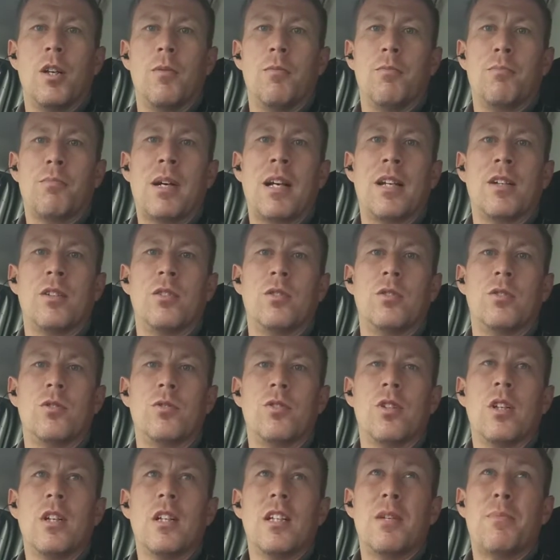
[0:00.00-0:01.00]

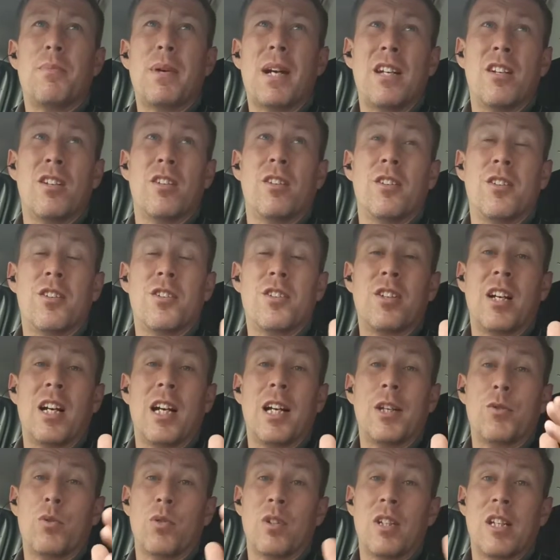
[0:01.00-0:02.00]
panels, depending on the
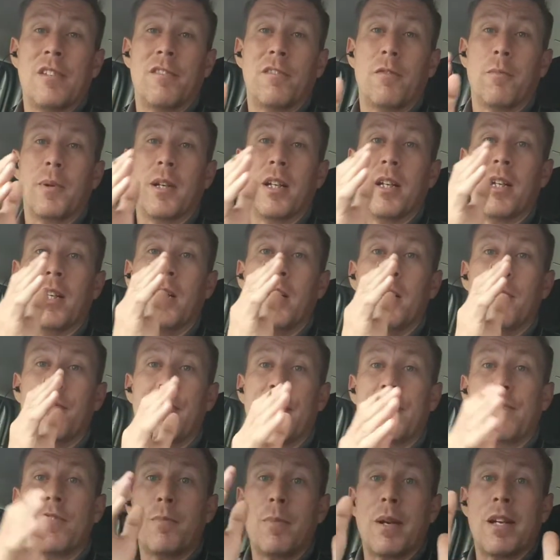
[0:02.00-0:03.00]
size, would either be
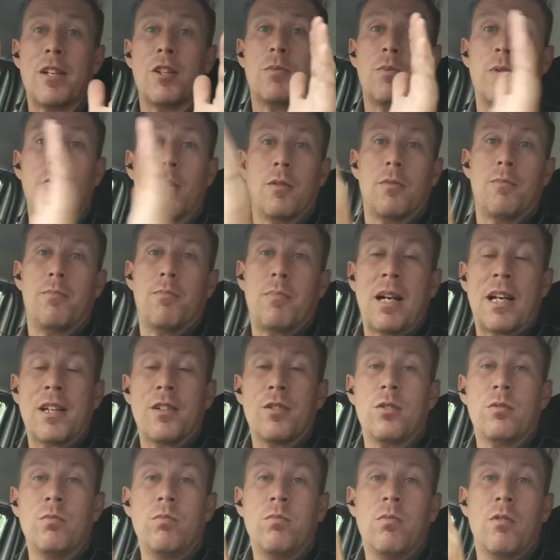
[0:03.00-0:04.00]
50 pence per
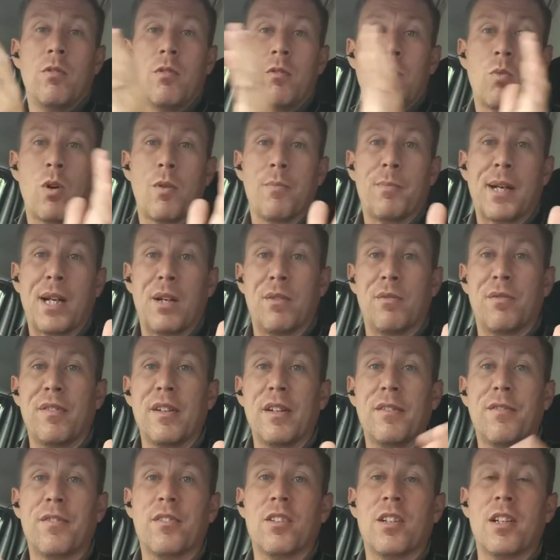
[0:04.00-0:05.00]
panel,
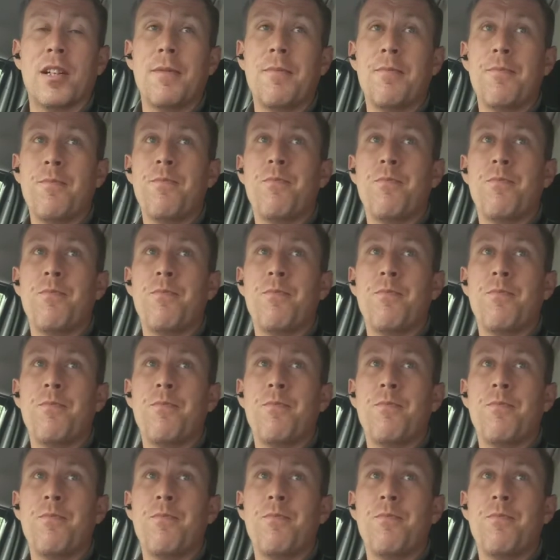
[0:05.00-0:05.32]
£1.50,